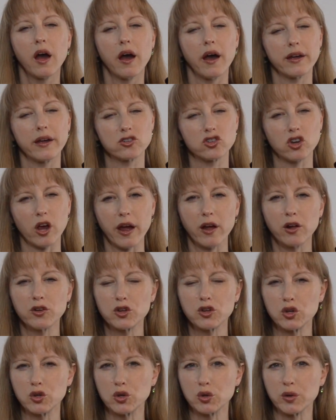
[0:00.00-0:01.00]
A child
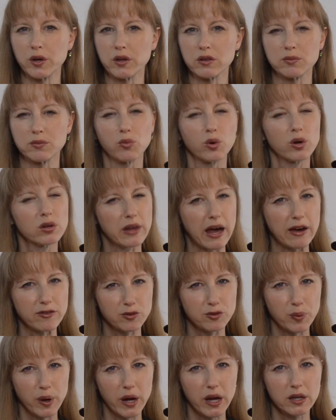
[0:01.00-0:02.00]
who is more
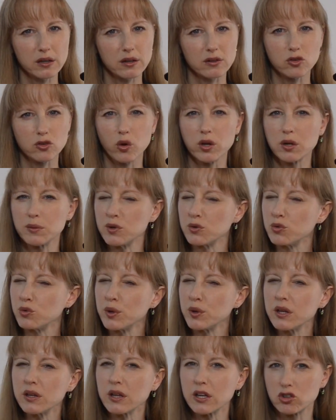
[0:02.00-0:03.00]
left-brained is going to be
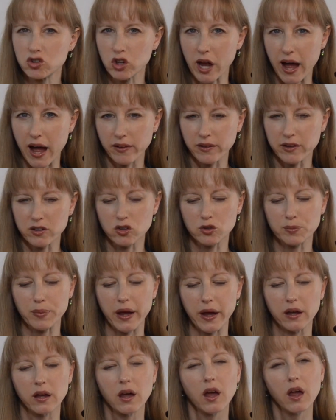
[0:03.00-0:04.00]
really challenged
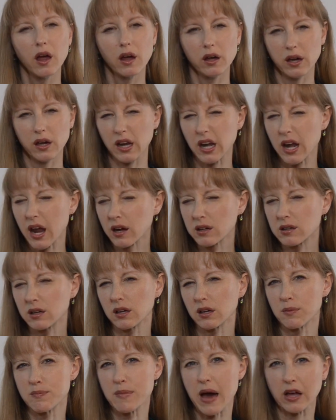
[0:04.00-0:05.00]
by
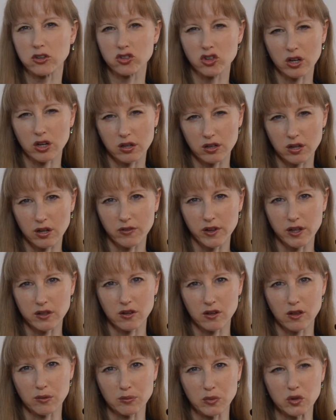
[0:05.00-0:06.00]
connecting imaginatively
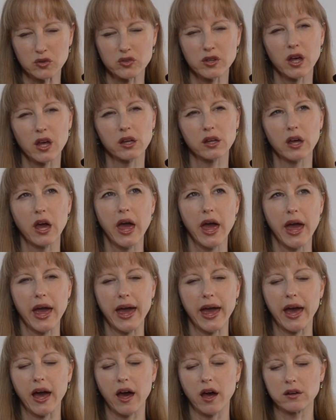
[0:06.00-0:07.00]
to the music
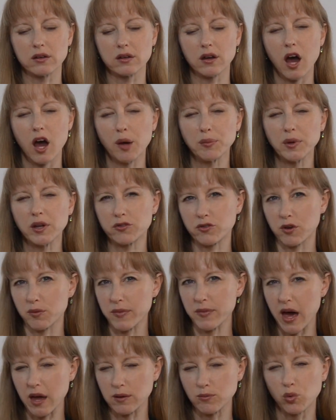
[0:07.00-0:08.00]
and coming
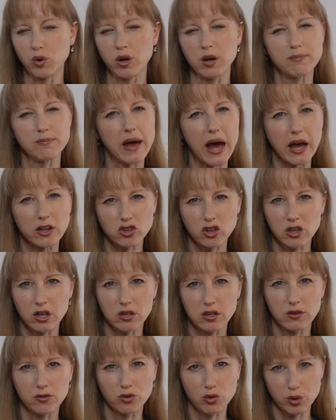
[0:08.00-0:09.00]
from that more
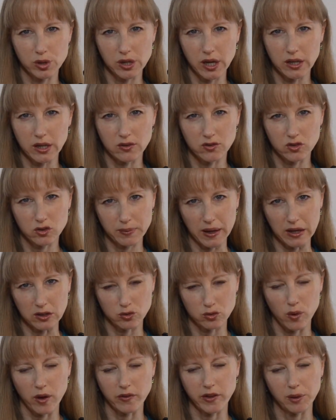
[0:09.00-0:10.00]
imaginative, creative
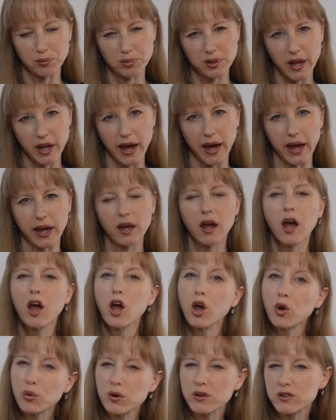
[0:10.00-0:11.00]
space while they play.
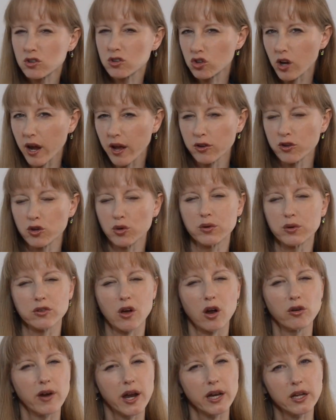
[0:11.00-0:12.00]
Whereas a child who is
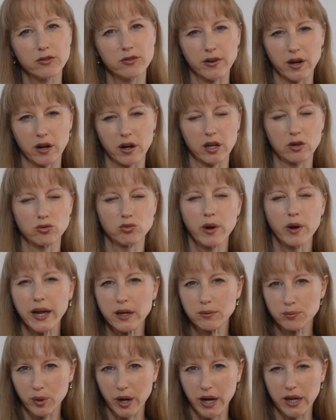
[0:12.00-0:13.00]
already very
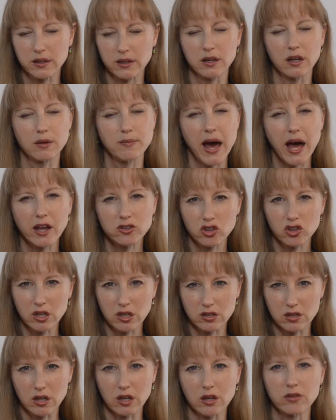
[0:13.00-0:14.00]
right-brained and
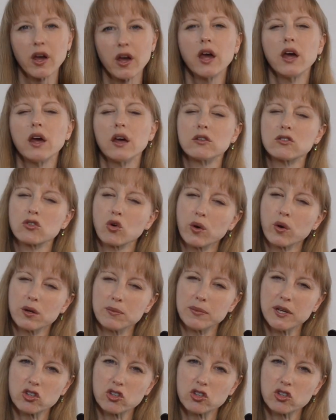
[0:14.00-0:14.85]
imaginative is going to be